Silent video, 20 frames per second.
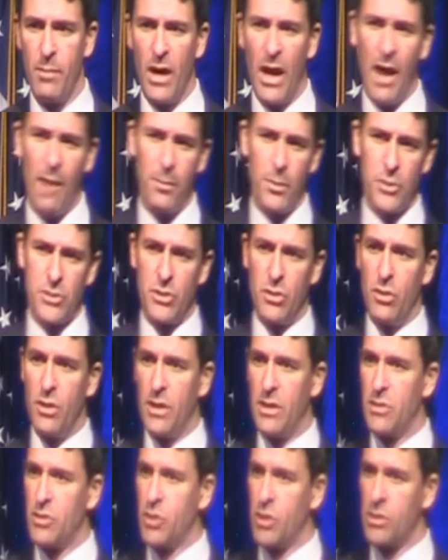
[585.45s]
And
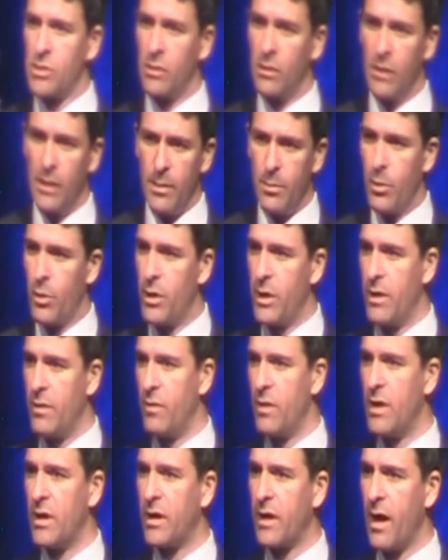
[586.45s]
opportunity is just liberty in
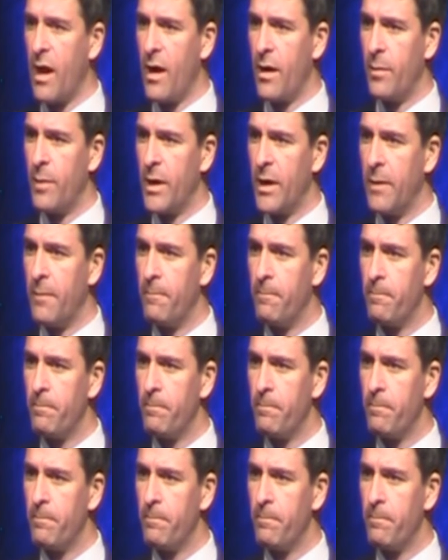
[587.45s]
the economy.